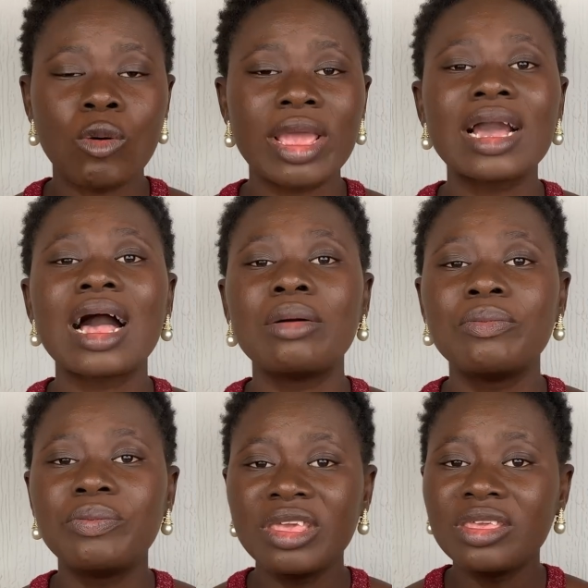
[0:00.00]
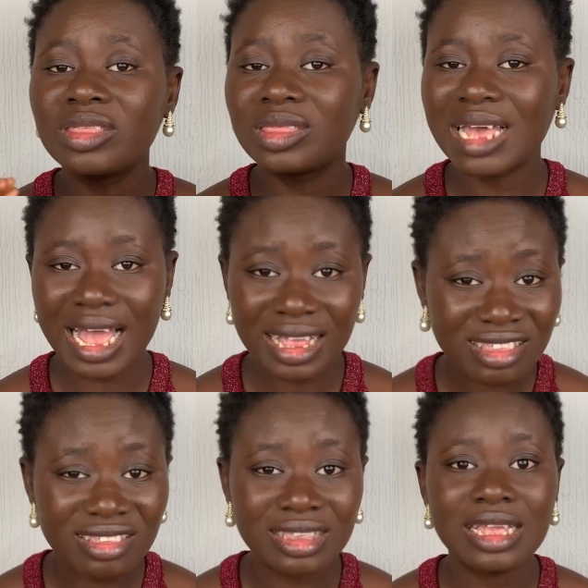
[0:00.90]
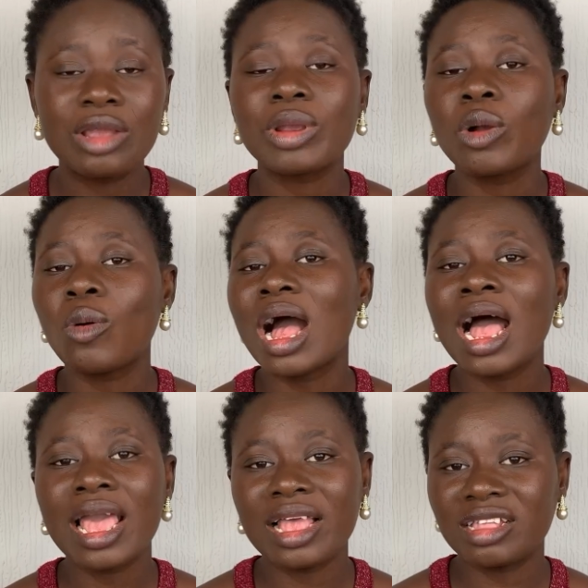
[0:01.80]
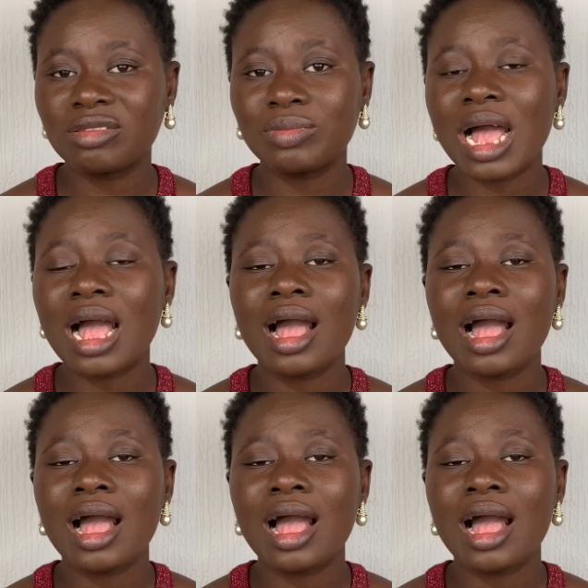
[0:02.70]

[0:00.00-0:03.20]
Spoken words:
it can be that they require it, but